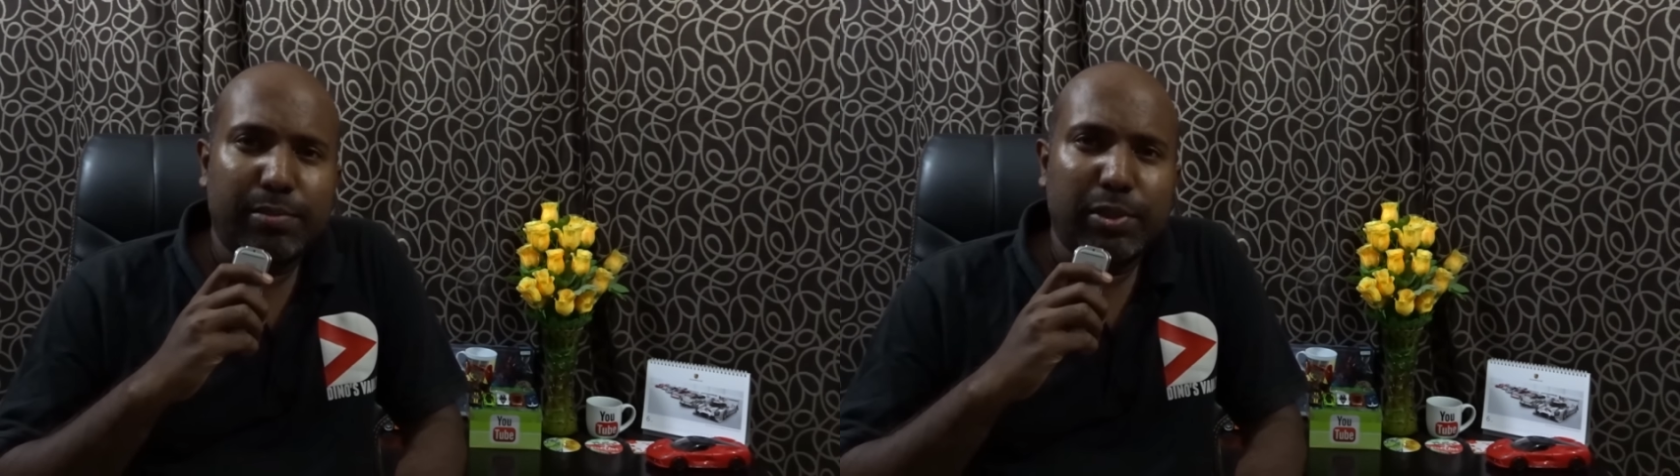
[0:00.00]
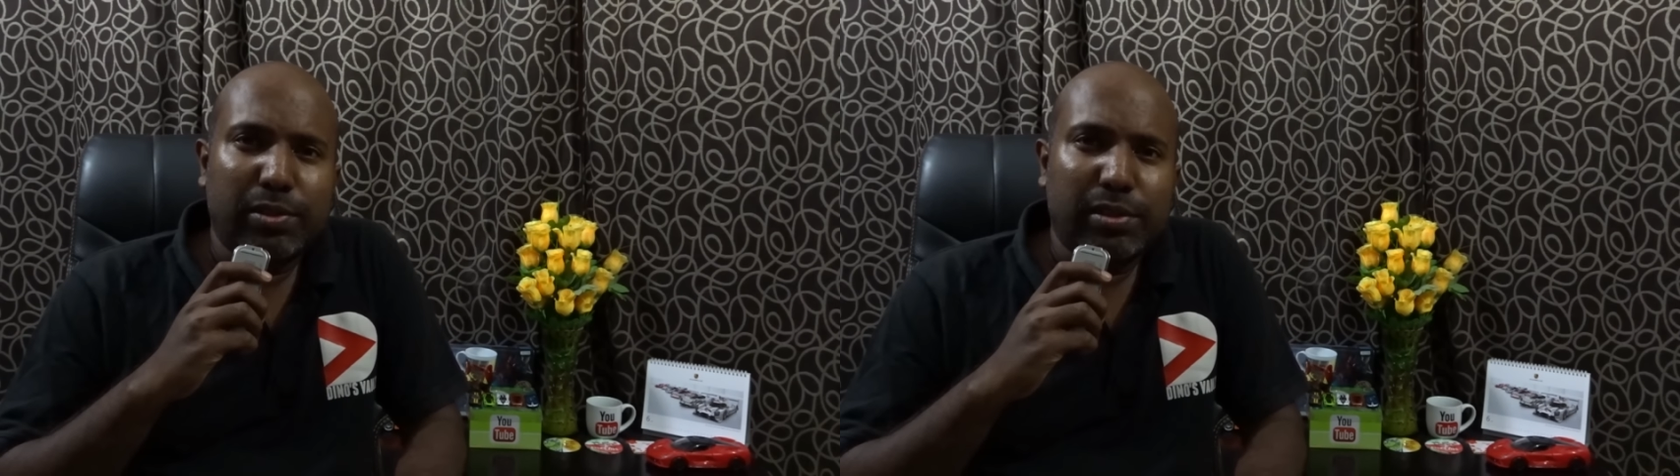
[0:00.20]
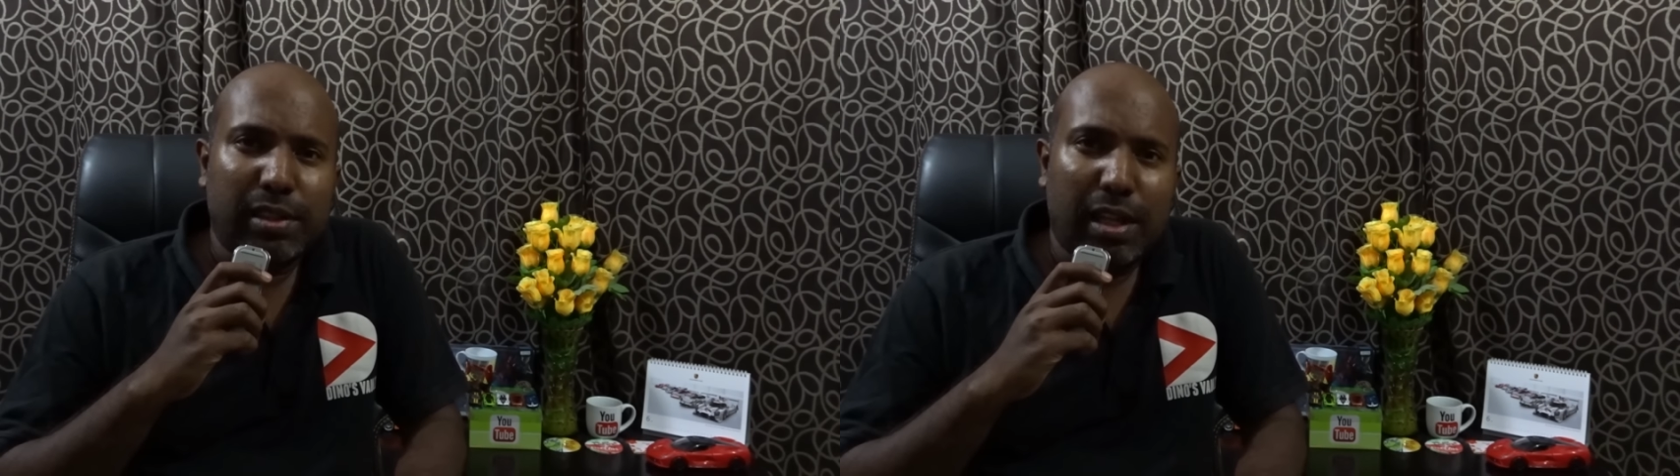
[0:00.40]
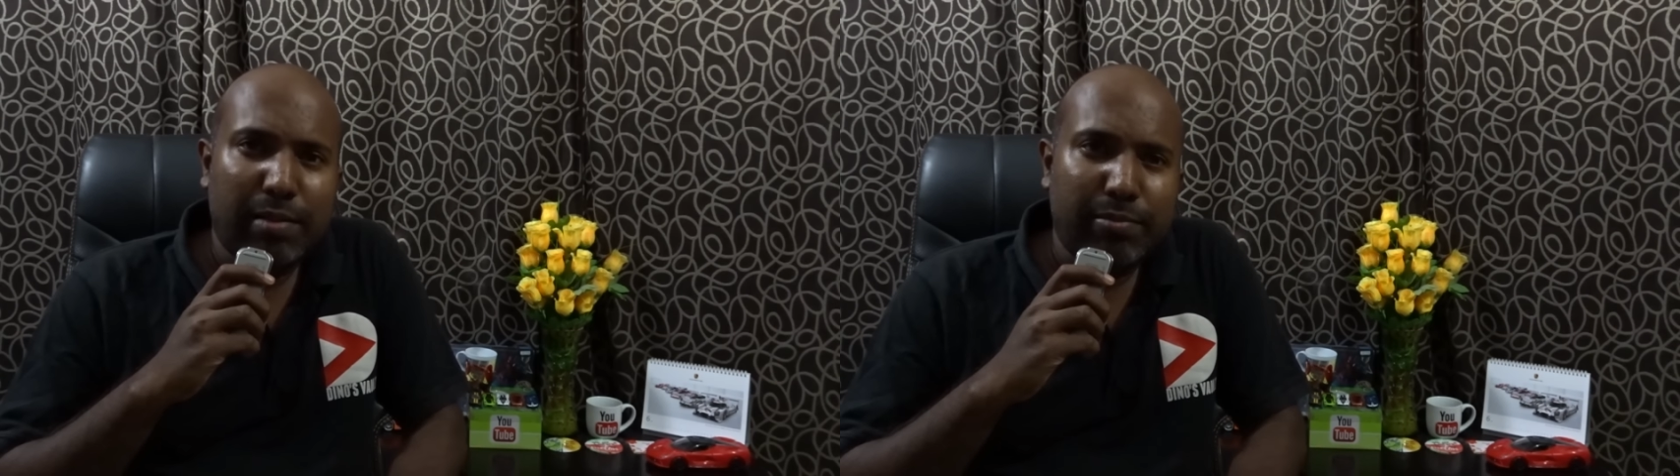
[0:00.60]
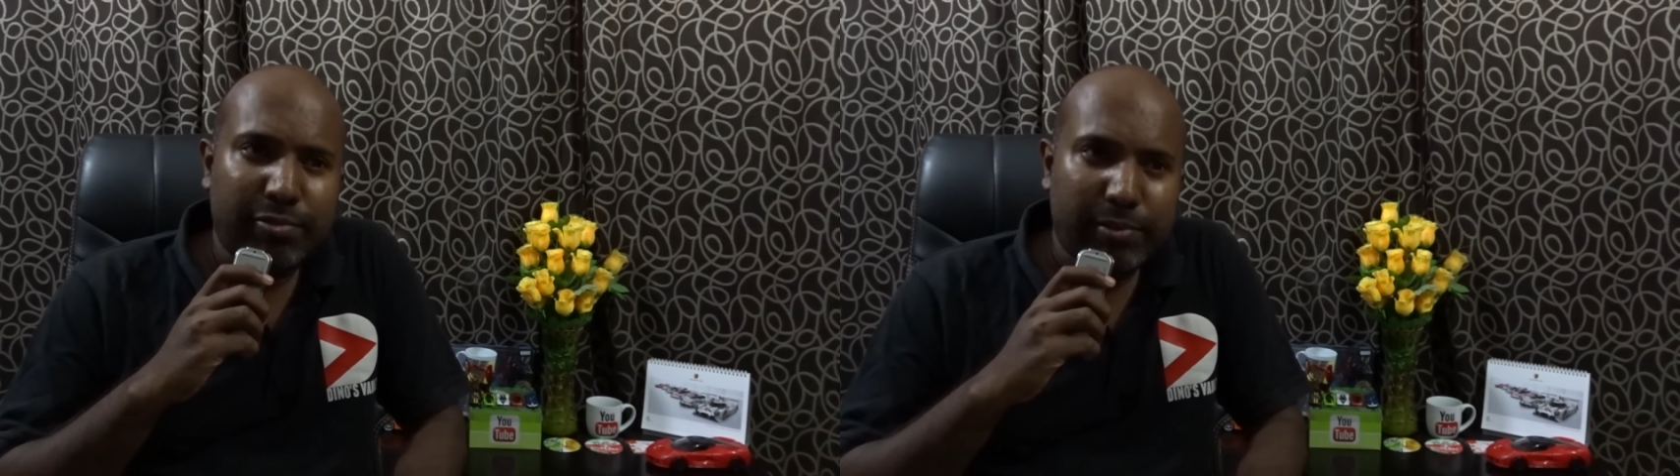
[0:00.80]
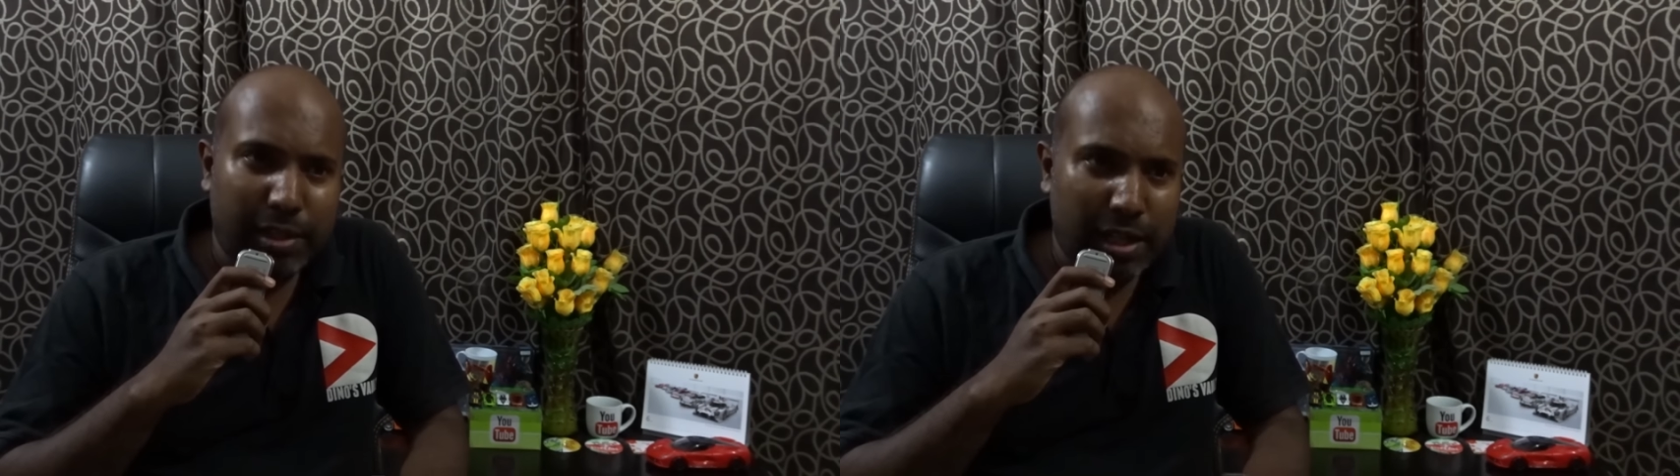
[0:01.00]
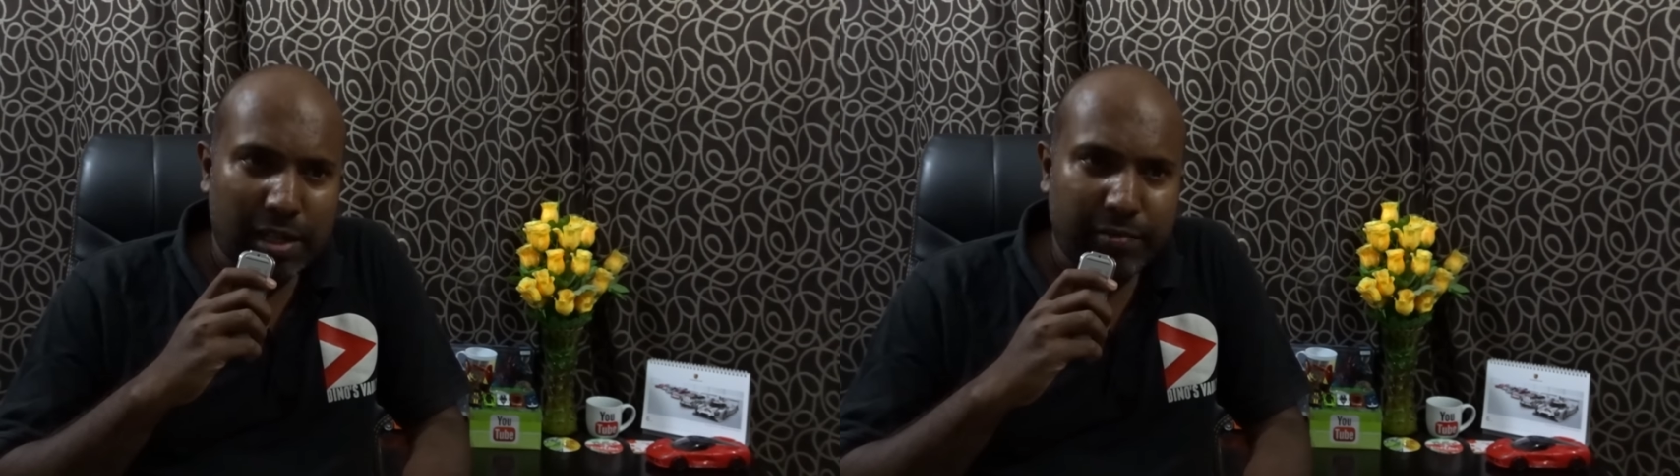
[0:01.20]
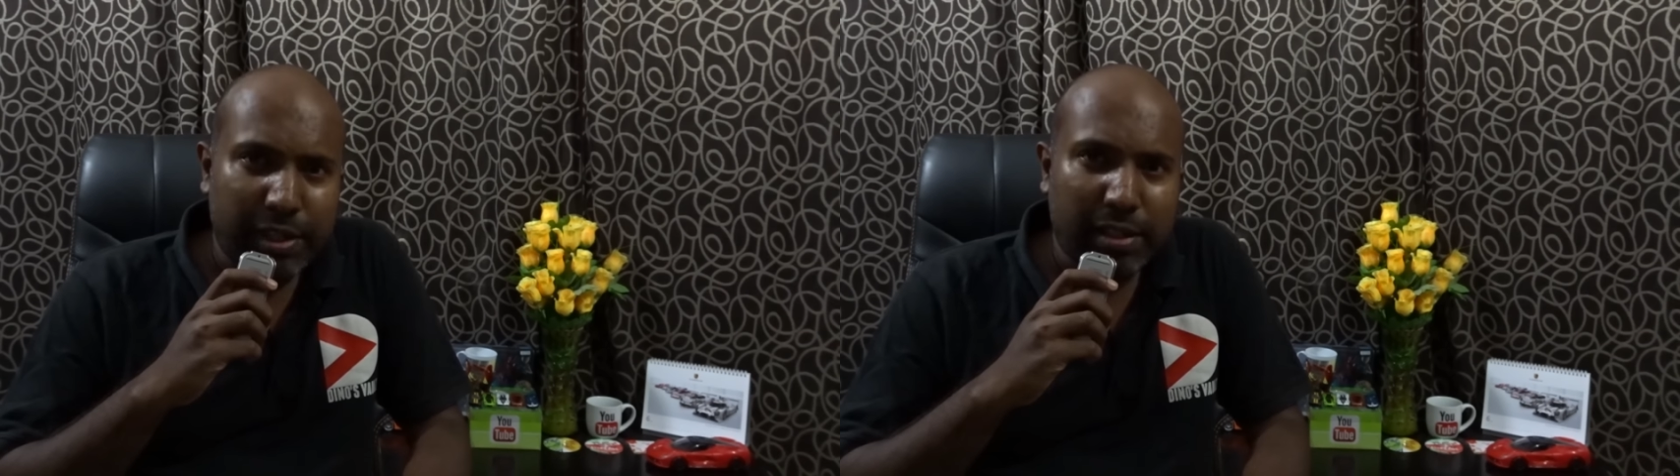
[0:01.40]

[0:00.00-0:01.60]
because I have